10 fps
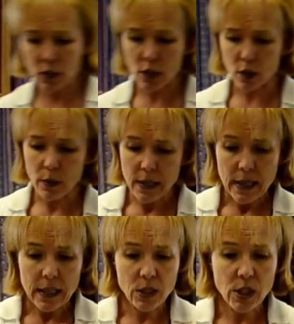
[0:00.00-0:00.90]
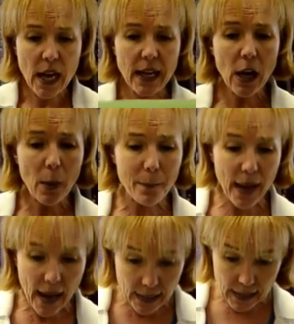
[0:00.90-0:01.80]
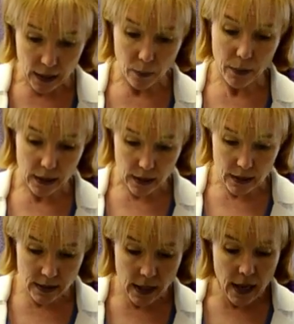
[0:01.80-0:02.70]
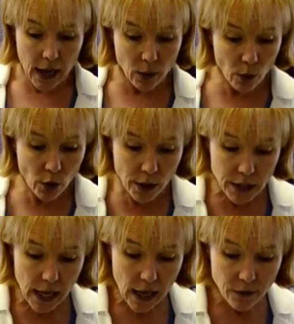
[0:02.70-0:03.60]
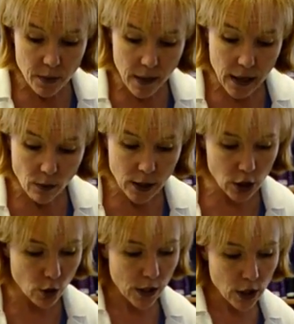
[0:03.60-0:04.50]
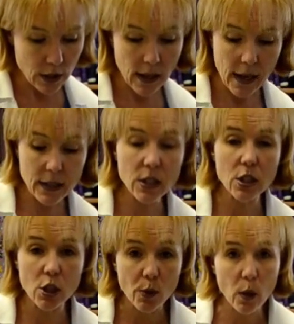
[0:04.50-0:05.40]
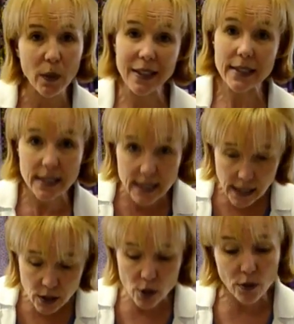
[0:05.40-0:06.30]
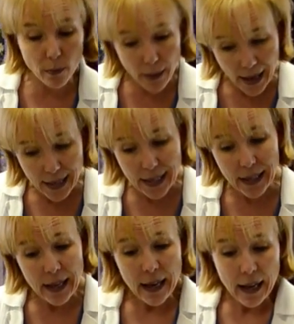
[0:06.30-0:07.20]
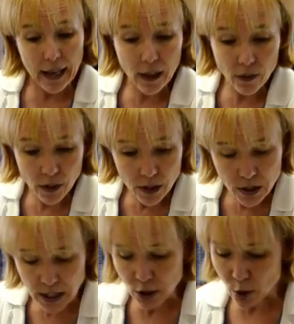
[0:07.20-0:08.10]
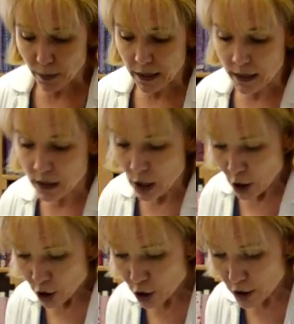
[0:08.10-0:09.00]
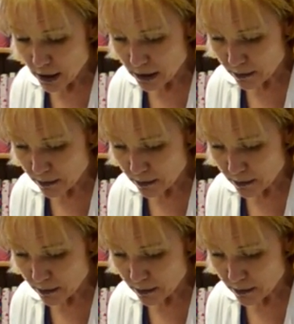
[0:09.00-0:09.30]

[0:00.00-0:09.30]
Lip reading: do is take our backing piece, and we're going to have to make registration lines so that we can center the batting and the centerpiece to this